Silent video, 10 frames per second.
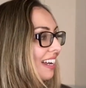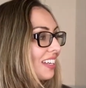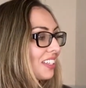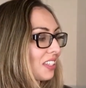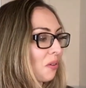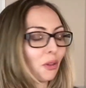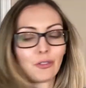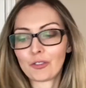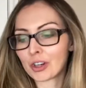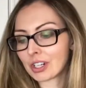So the
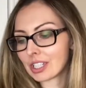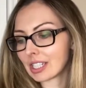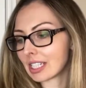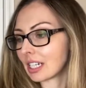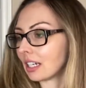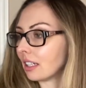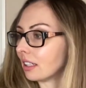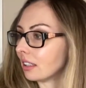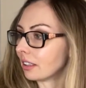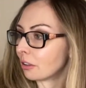first
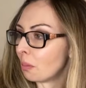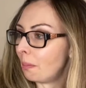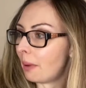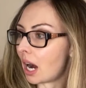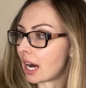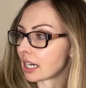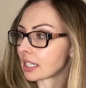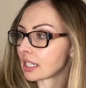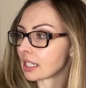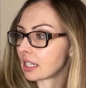little
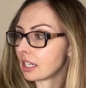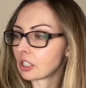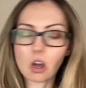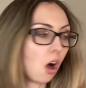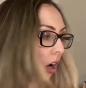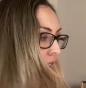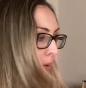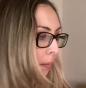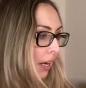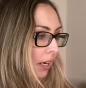box is all
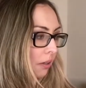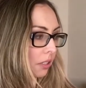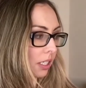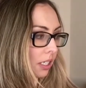about